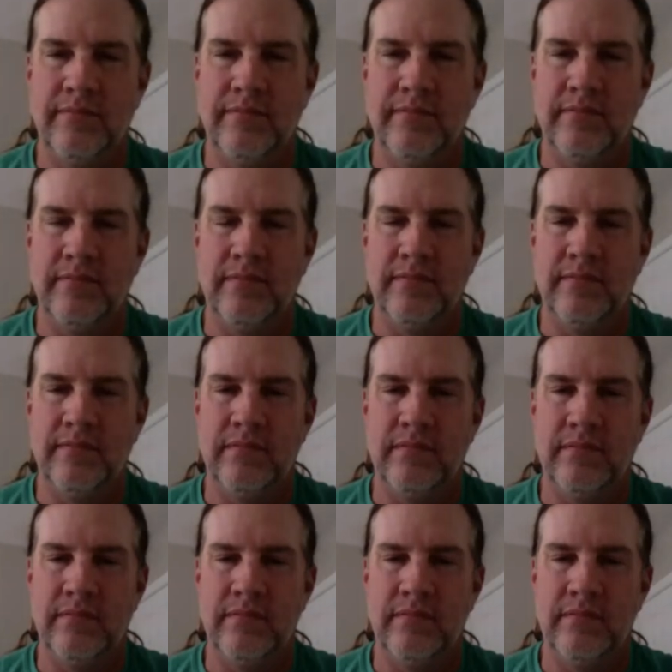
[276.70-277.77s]

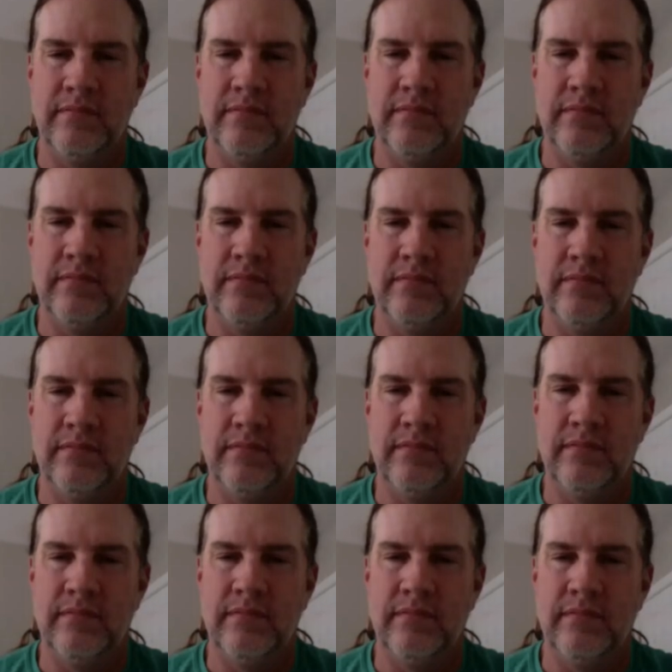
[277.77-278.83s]

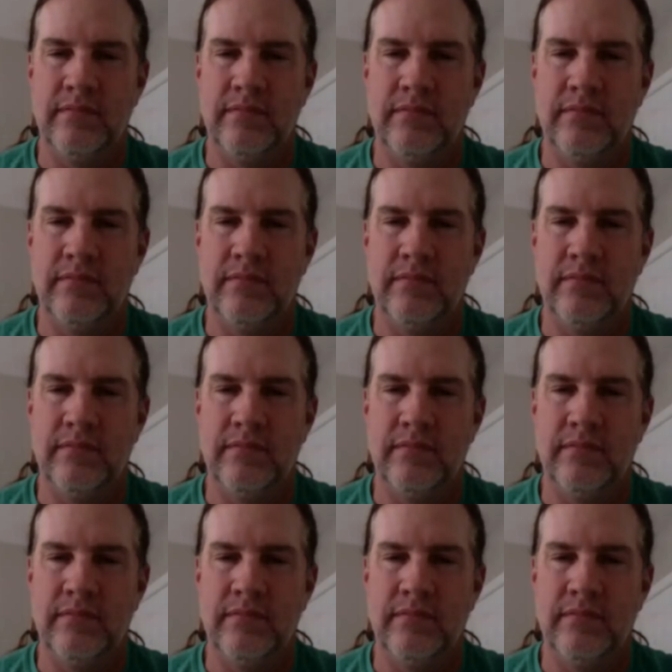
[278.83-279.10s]
The person shown says nothing.